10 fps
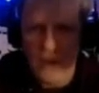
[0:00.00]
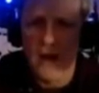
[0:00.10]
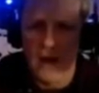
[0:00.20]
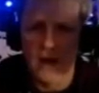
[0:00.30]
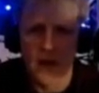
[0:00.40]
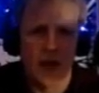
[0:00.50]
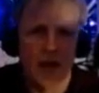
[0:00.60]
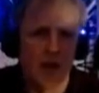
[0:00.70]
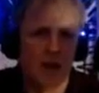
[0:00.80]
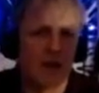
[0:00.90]

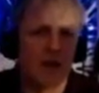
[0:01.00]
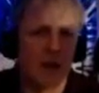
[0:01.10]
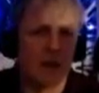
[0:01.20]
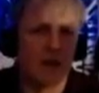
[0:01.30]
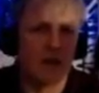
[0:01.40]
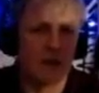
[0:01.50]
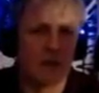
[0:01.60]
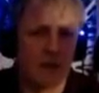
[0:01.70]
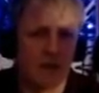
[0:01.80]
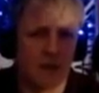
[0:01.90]
I think that is
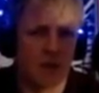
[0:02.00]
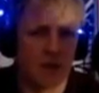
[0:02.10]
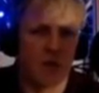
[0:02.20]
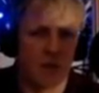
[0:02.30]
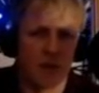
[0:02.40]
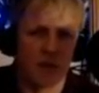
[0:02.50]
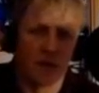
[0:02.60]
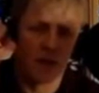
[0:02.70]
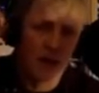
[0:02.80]
for sure, because